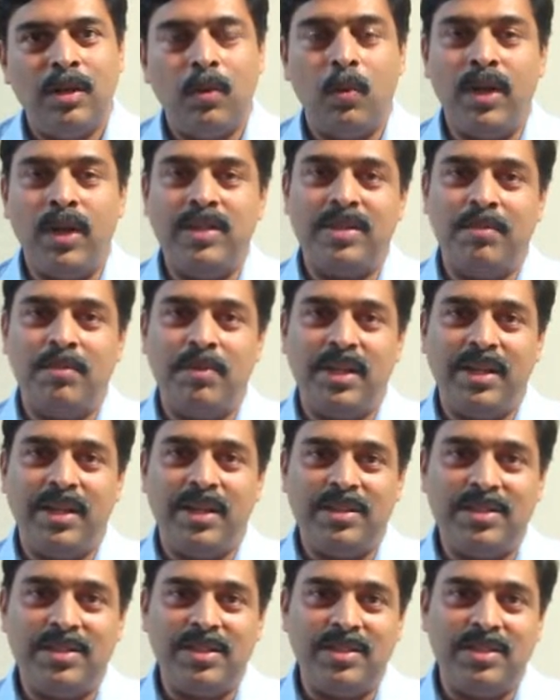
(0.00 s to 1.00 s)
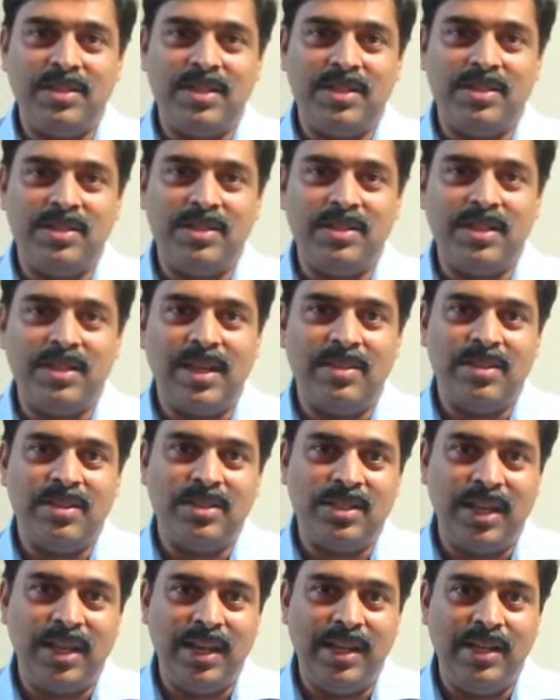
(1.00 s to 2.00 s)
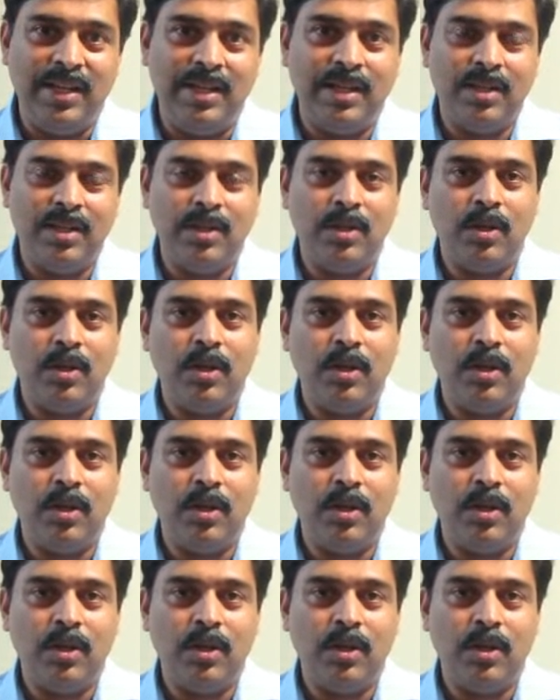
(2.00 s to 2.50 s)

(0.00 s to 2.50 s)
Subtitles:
Why somebody gets disease as a child